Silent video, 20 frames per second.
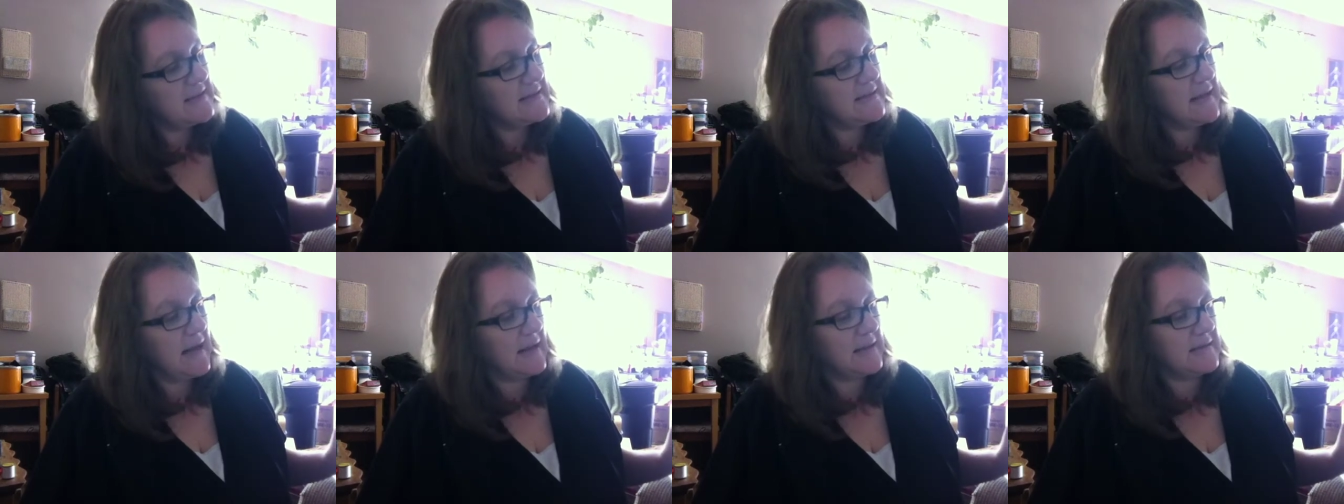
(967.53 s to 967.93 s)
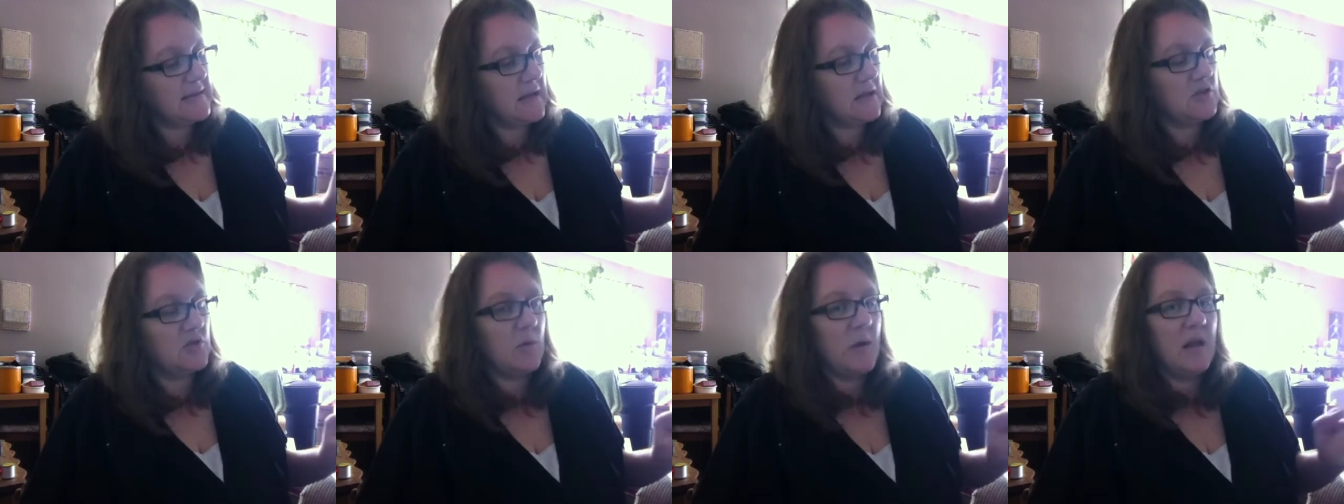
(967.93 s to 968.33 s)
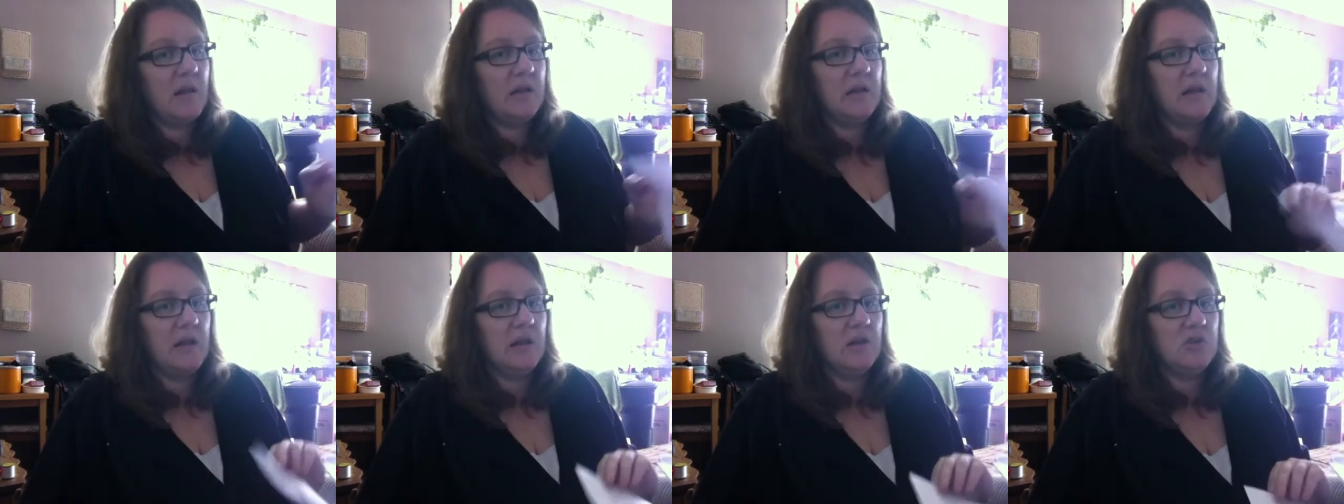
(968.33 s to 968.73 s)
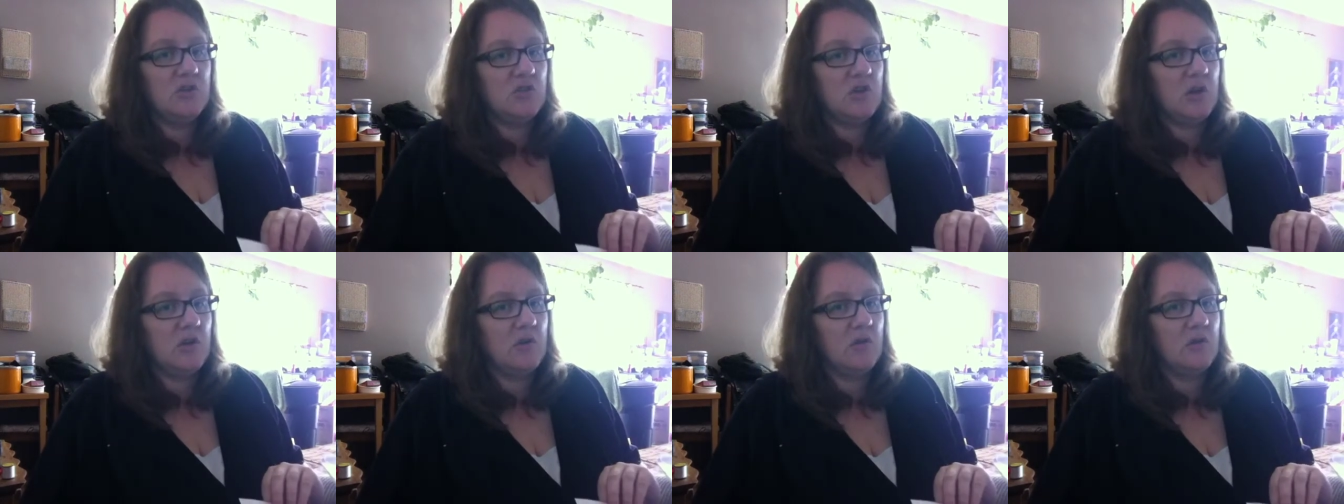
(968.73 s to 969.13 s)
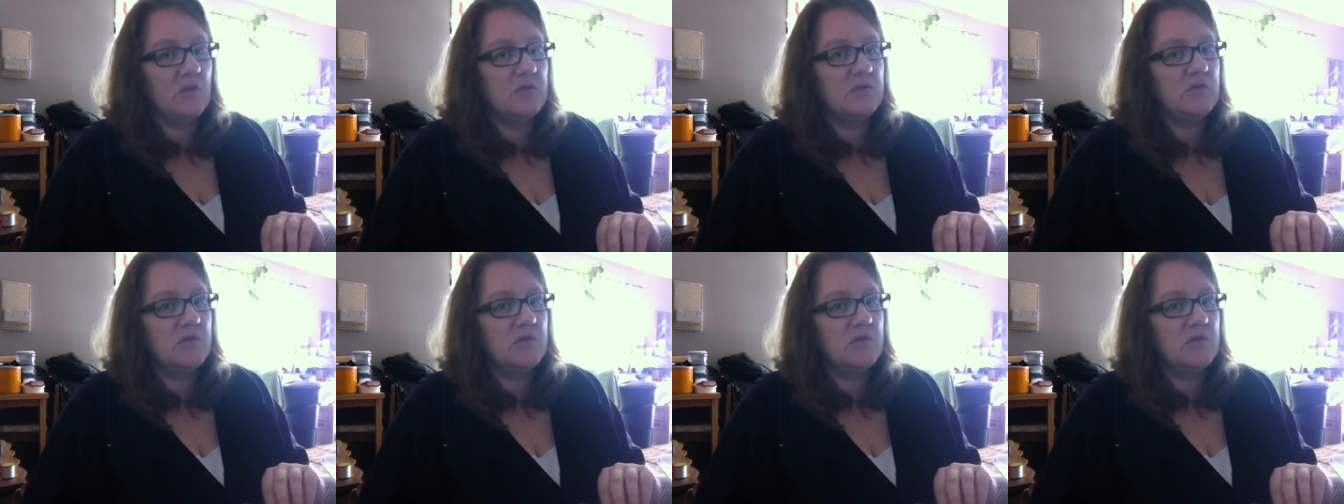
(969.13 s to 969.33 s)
sex, sexuality, and gender.